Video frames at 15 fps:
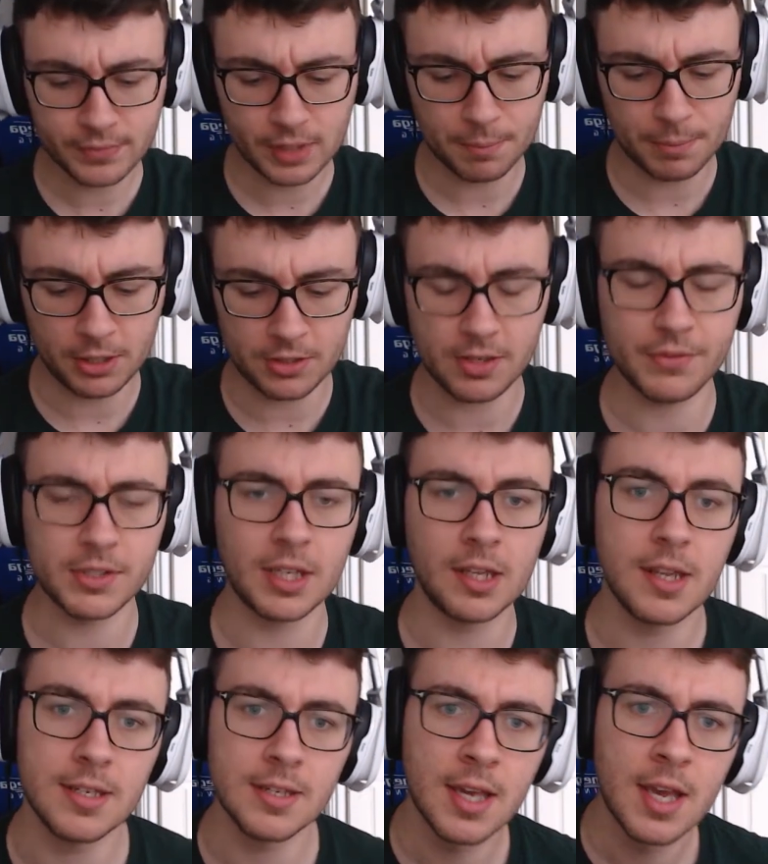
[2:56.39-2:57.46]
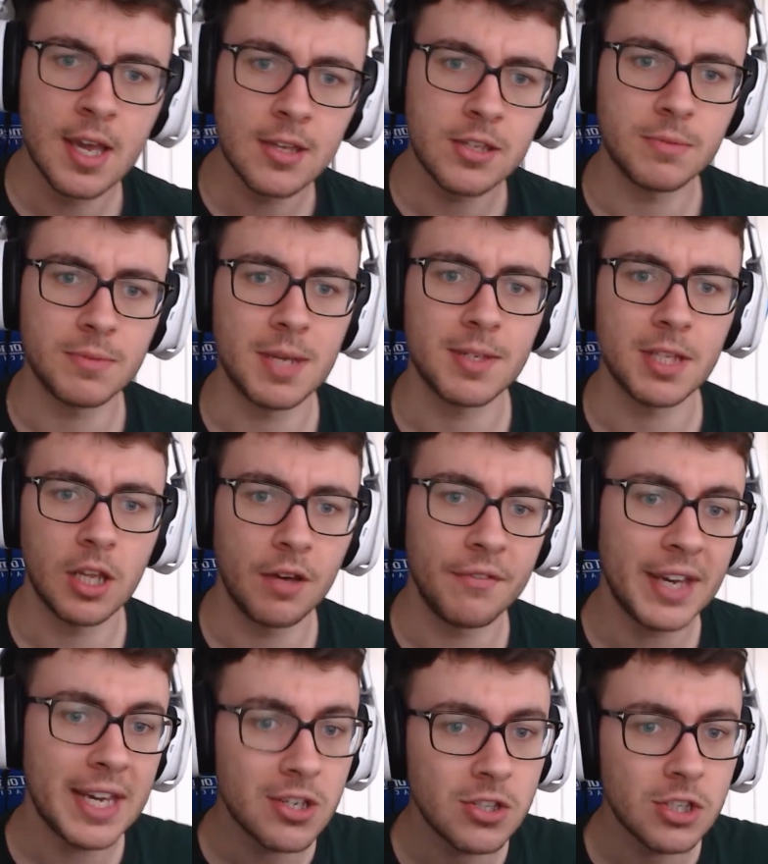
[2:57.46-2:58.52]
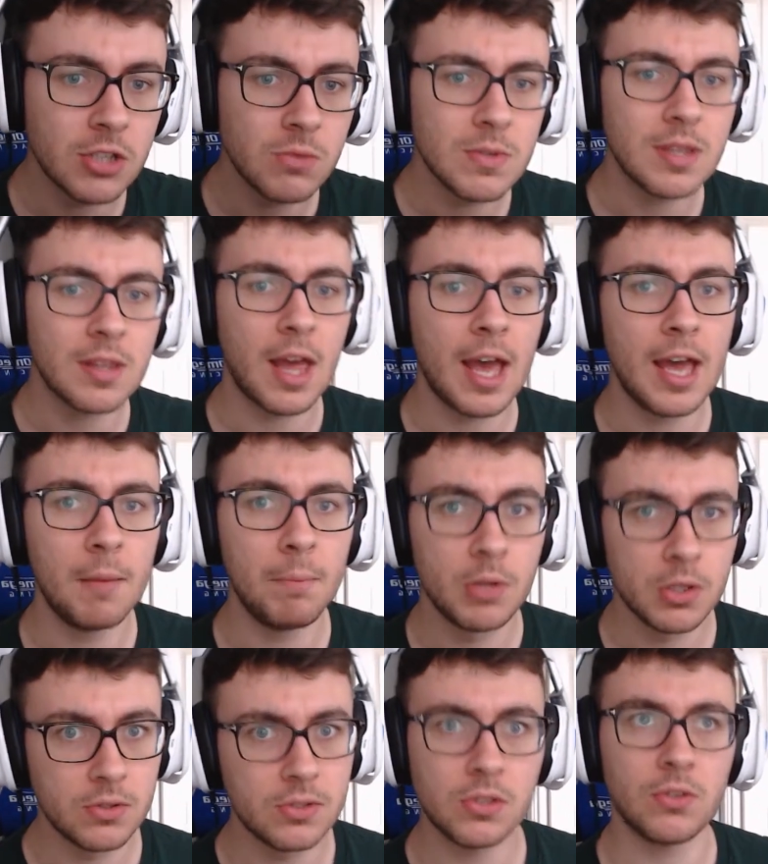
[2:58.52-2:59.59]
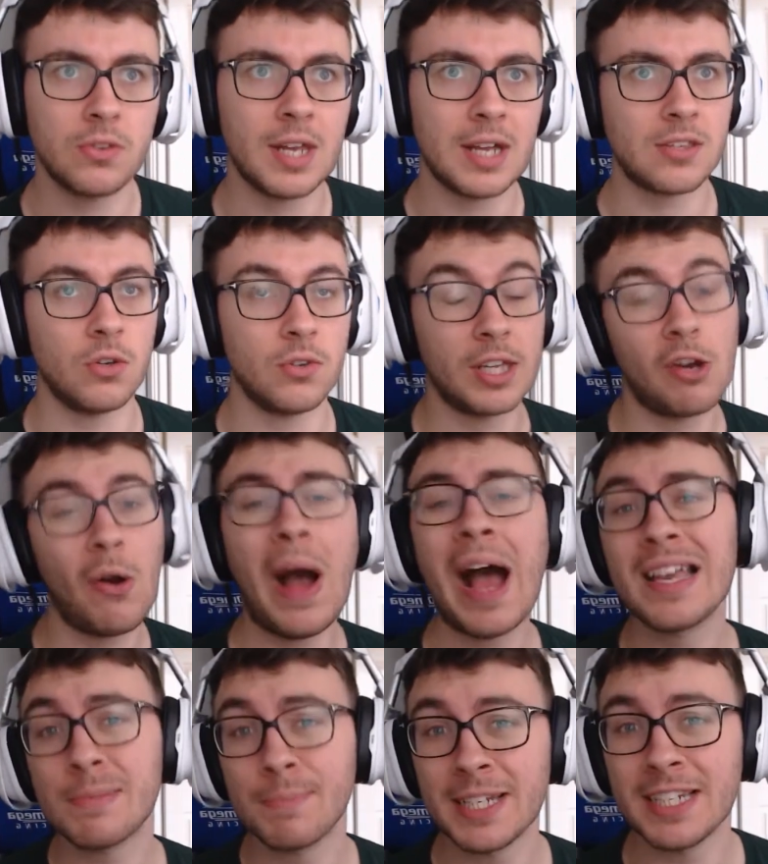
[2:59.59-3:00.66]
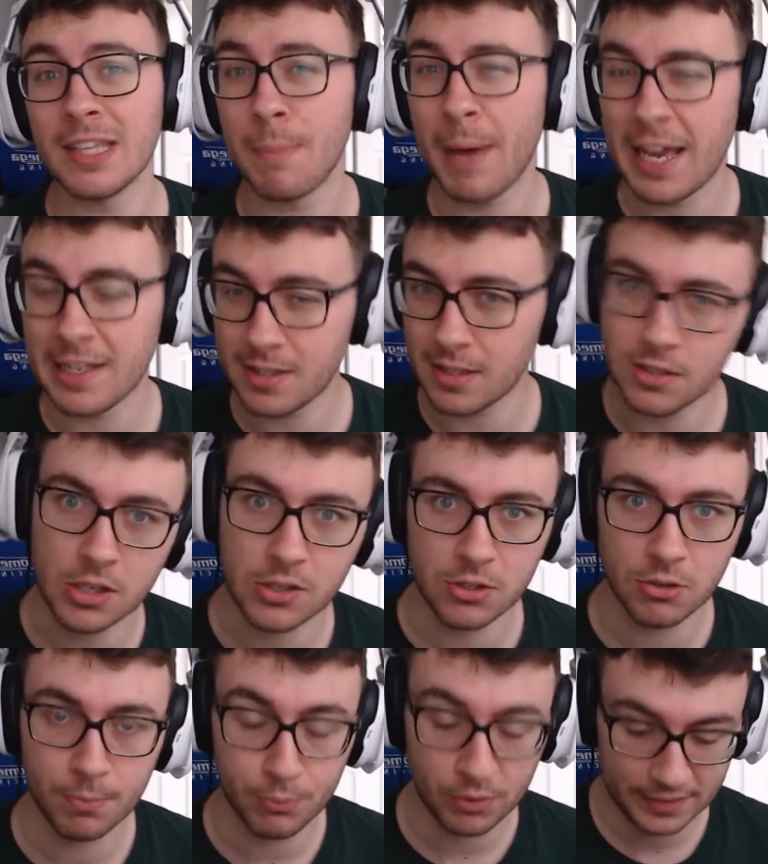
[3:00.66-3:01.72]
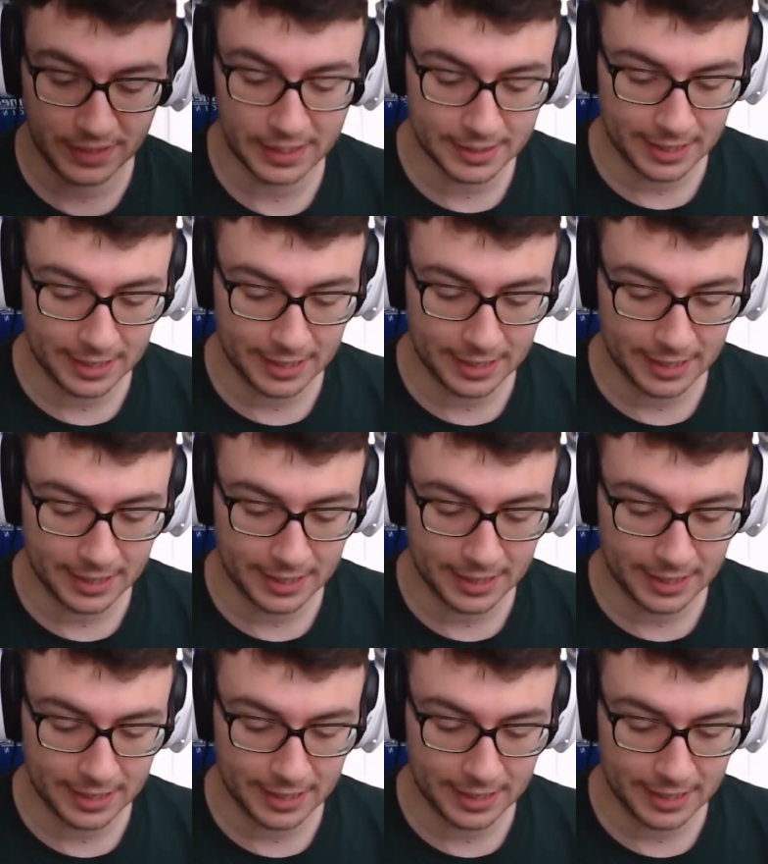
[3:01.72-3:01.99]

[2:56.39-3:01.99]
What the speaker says: because obviously there's sometimes a lot of issue with Bluetooth, that sort of thing, or has been in the past. It's not so prevalent